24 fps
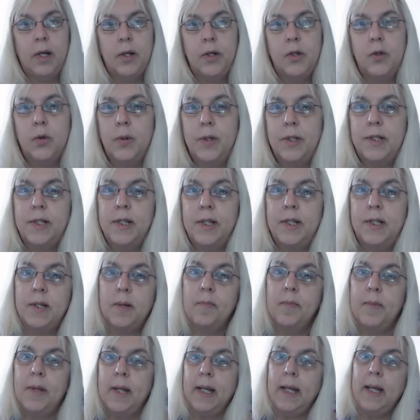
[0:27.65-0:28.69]
twisted
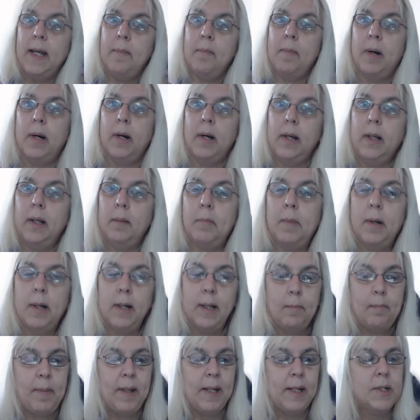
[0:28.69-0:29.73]
something in my, my
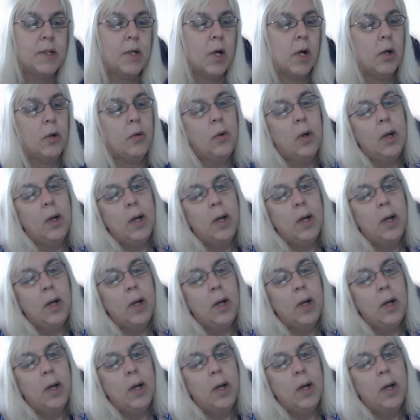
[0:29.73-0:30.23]
big toe.